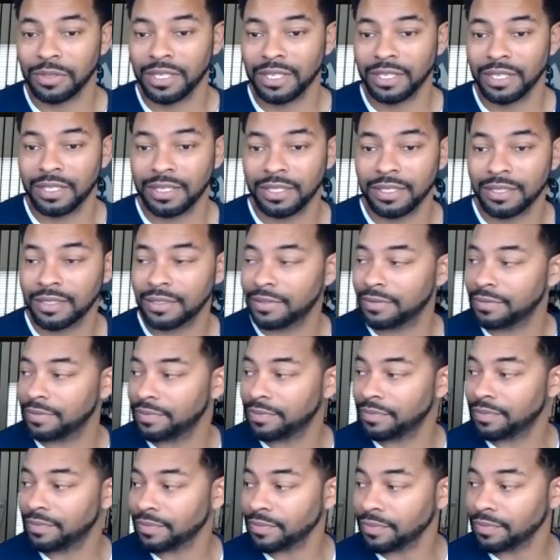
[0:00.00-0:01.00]

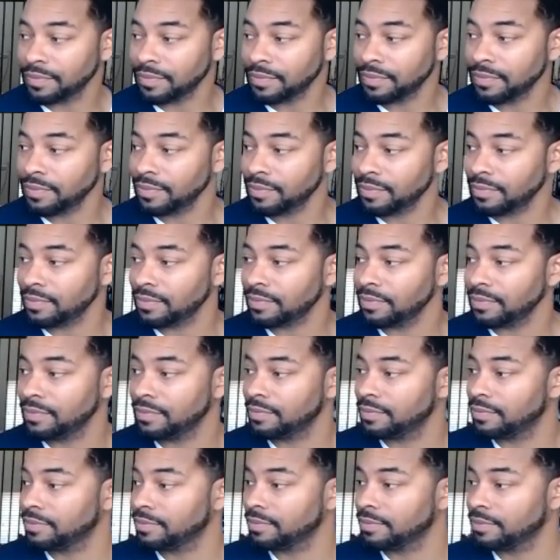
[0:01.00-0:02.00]

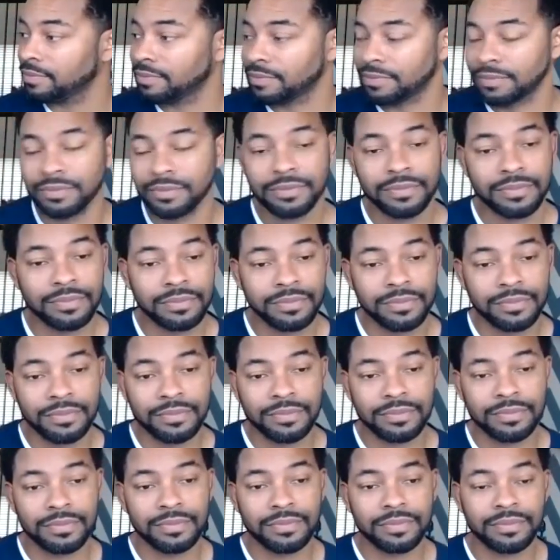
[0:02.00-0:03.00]

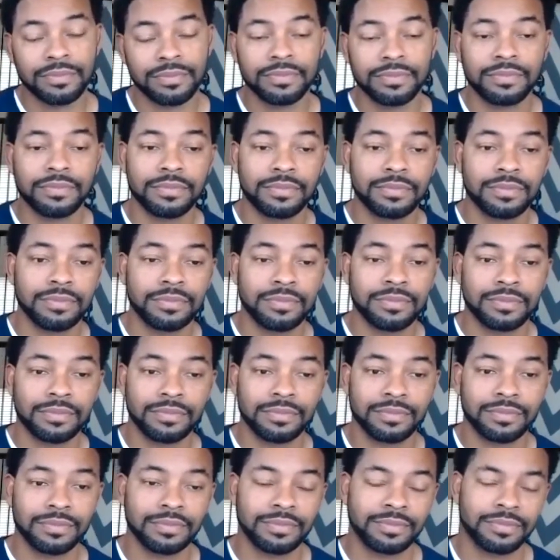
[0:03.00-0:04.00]

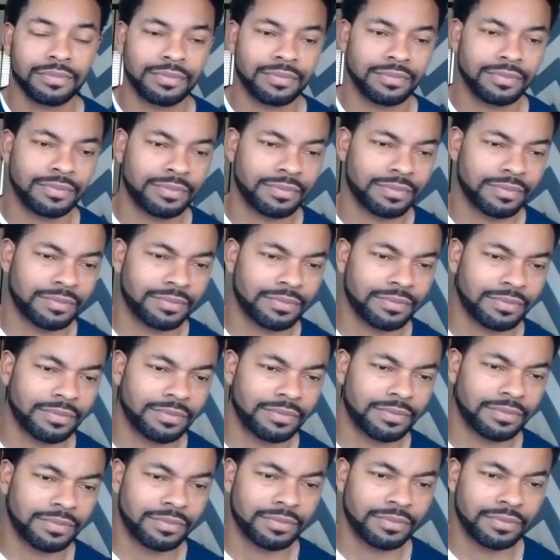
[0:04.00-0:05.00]

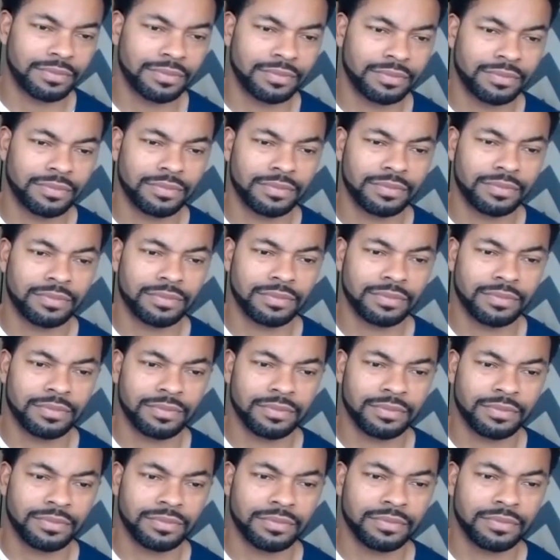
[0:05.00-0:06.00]

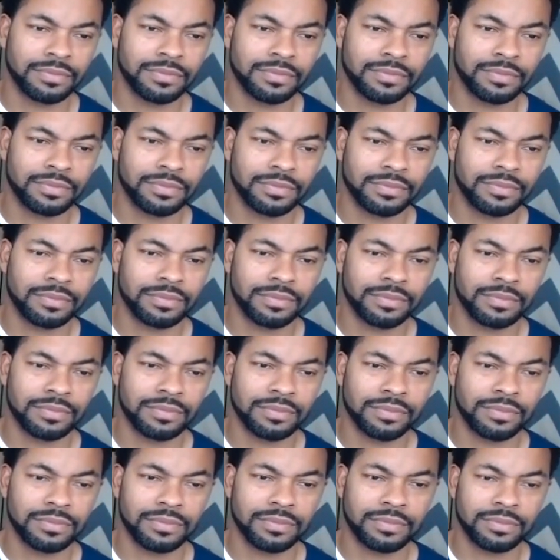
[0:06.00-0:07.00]

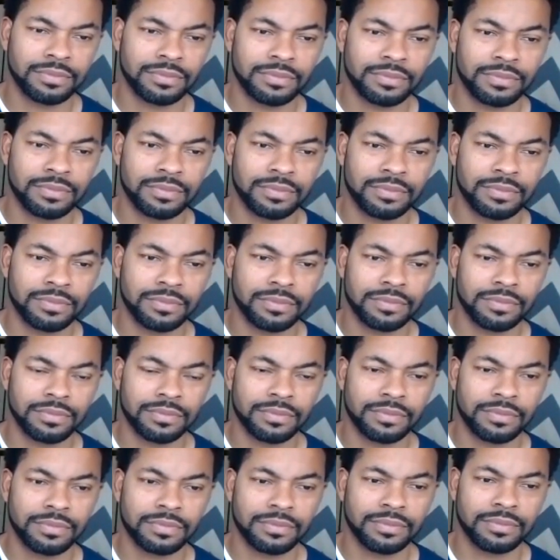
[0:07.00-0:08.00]
The person shown says nothing.